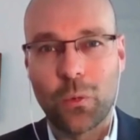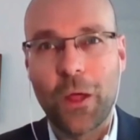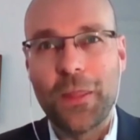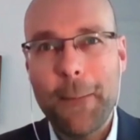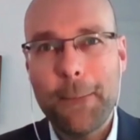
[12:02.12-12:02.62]

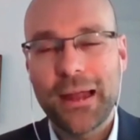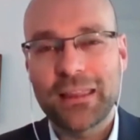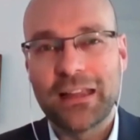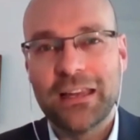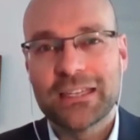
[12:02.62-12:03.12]
or an
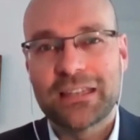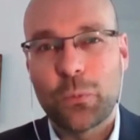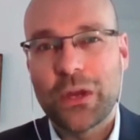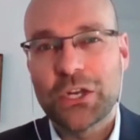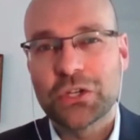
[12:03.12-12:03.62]
impact at least
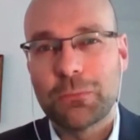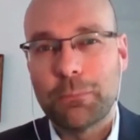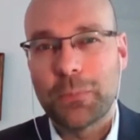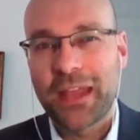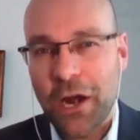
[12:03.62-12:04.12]
that we
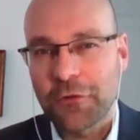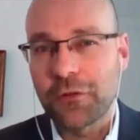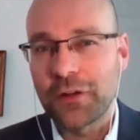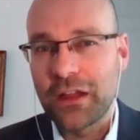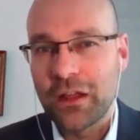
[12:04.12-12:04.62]
should
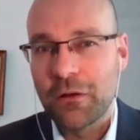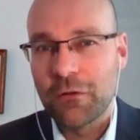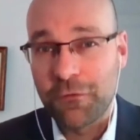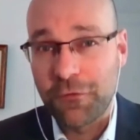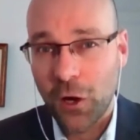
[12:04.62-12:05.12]
carefully
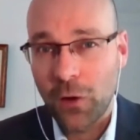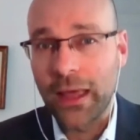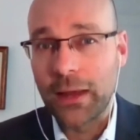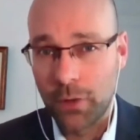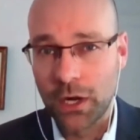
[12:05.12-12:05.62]

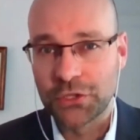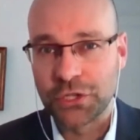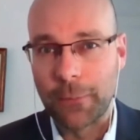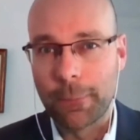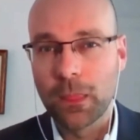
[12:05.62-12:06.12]
follow and
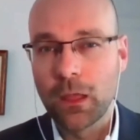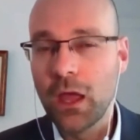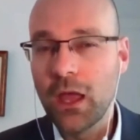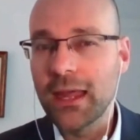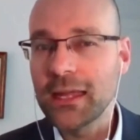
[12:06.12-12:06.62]
monitor.
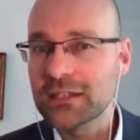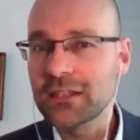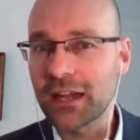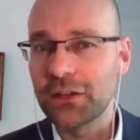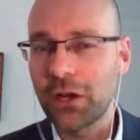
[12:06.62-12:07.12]
It's
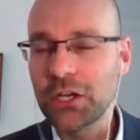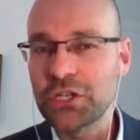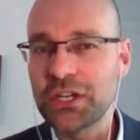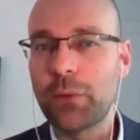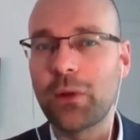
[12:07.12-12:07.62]
a
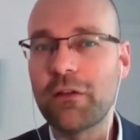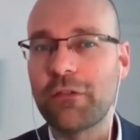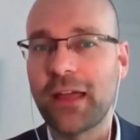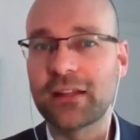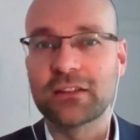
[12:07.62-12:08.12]
technology that will
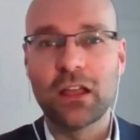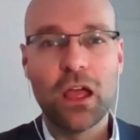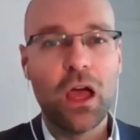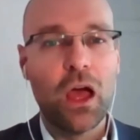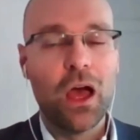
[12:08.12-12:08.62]
affect
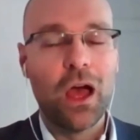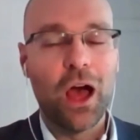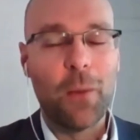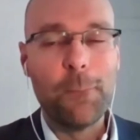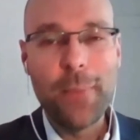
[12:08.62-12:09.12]

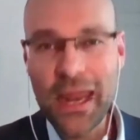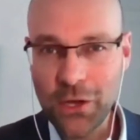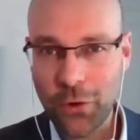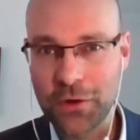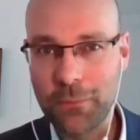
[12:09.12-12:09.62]

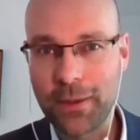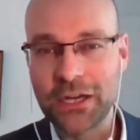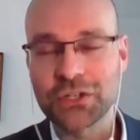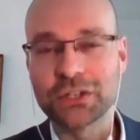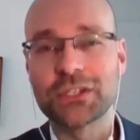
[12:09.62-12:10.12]
many
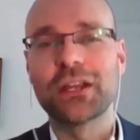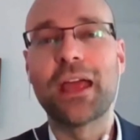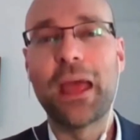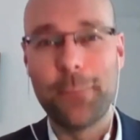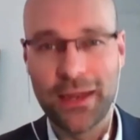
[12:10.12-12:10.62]
occupations
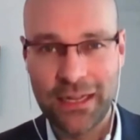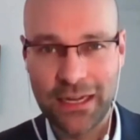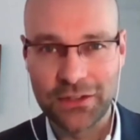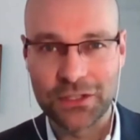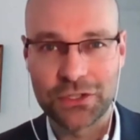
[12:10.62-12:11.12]
and
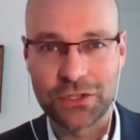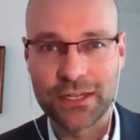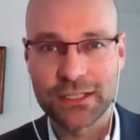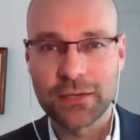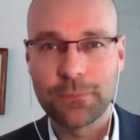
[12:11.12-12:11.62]
many
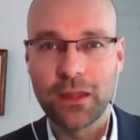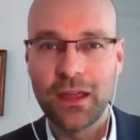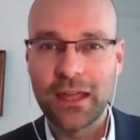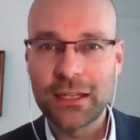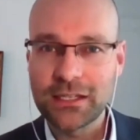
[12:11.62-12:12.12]
industries.
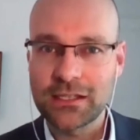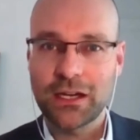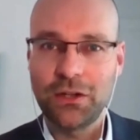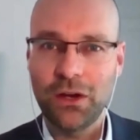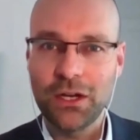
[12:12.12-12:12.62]
It's a
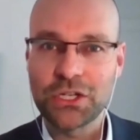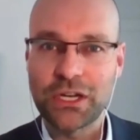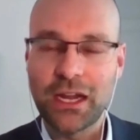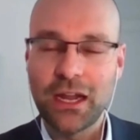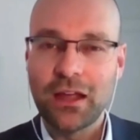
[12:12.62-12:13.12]

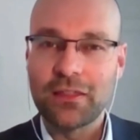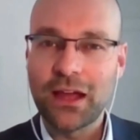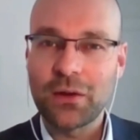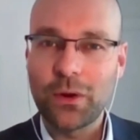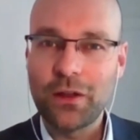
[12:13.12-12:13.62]
technology
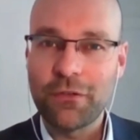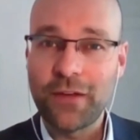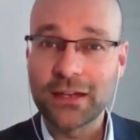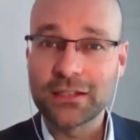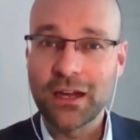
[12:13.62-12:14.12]
that will
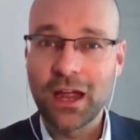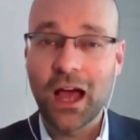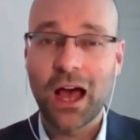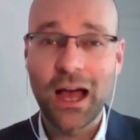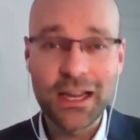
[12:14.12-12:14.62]
affect
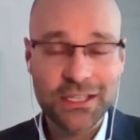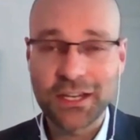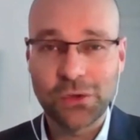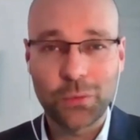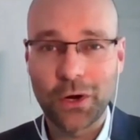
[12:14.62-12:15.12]

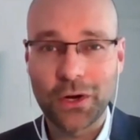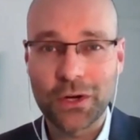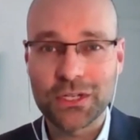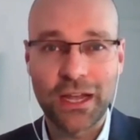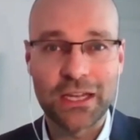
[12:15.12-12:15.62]
high-skilled
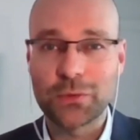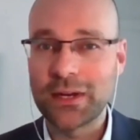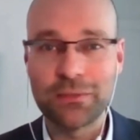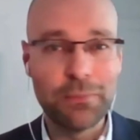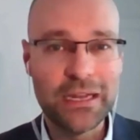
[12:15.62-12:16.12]
workers as
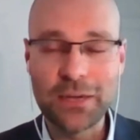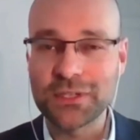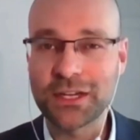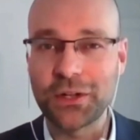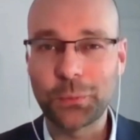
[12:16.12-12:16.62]
well as
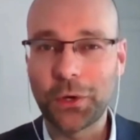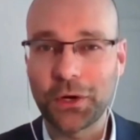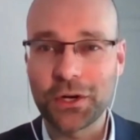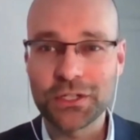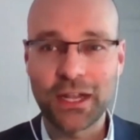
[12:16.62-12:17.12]
medium-skilled
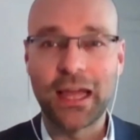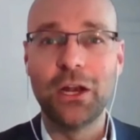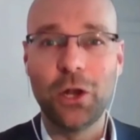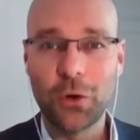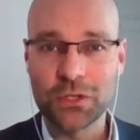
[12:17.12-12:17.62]
workers
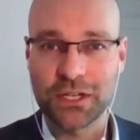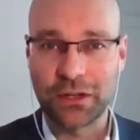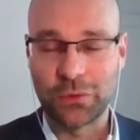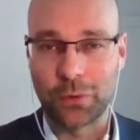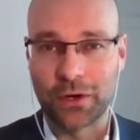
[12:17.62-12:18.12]
and
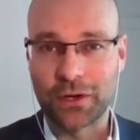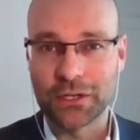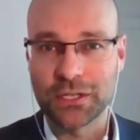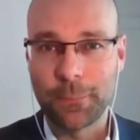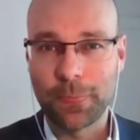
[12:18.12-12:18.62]
low-skilled
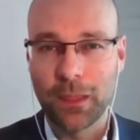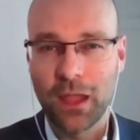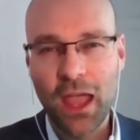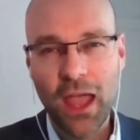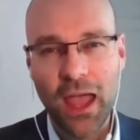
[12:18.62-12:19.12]
workers.
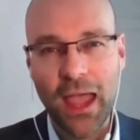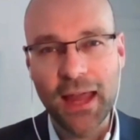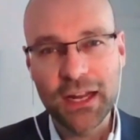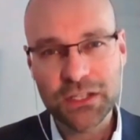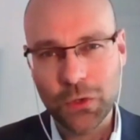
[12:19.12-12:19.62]

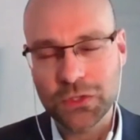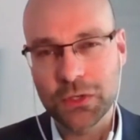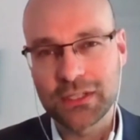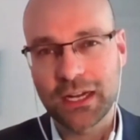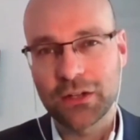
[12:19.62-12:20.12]
And it's
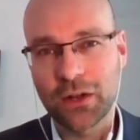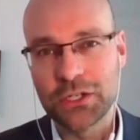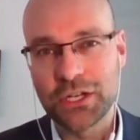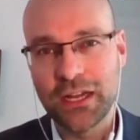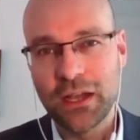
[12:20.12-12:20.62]
also a
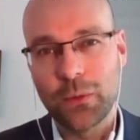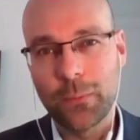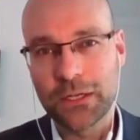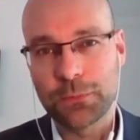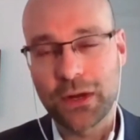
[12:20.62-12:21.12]
technology
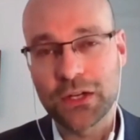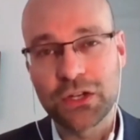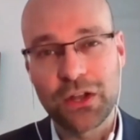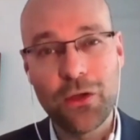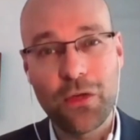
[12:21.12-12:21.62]
which
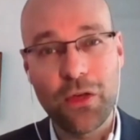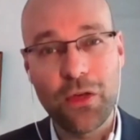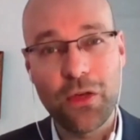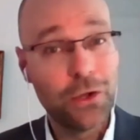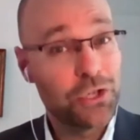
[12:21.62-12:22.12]
brings
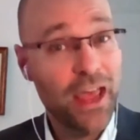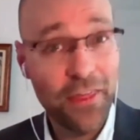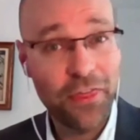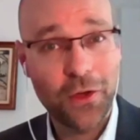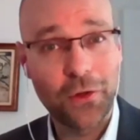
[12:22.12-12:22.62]
huge
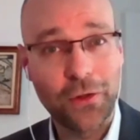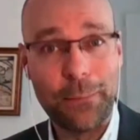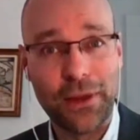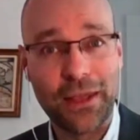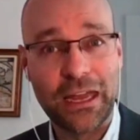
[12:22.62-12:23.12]
ethical
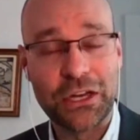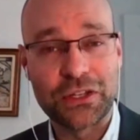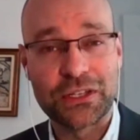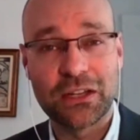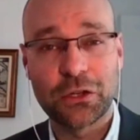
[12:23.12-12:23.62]

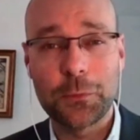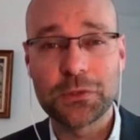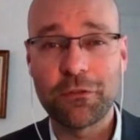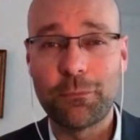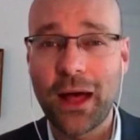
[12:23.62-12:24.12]
implications in
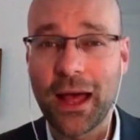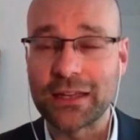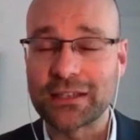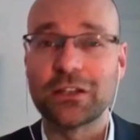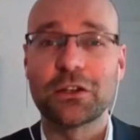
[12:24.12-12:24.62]
terms of
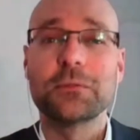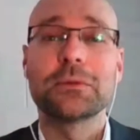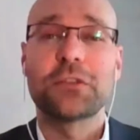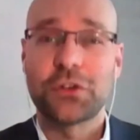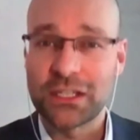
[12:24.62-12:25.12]
bias, in
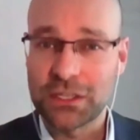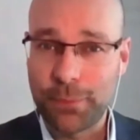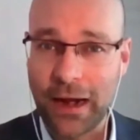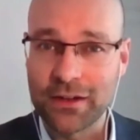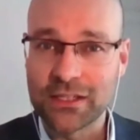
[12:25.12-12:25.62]
terms of
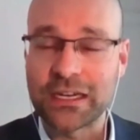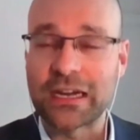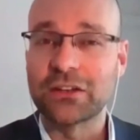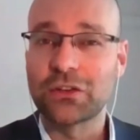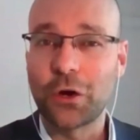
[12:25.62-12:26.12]

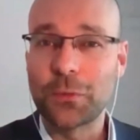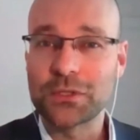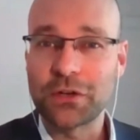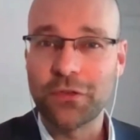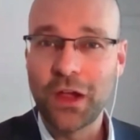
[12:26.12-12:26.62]
transparency, in
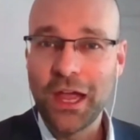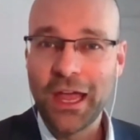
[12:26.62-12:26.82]
terms of